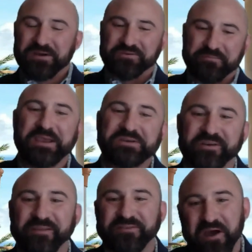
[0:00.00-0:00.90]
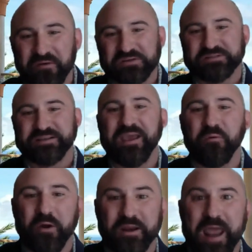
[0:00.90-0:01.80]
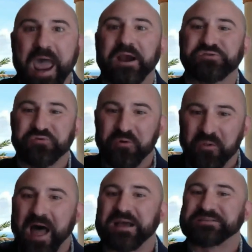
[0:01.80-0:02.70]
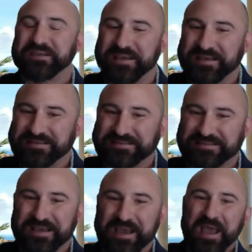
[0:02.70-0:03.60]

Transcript: So making sure that they understand what an actual loss is.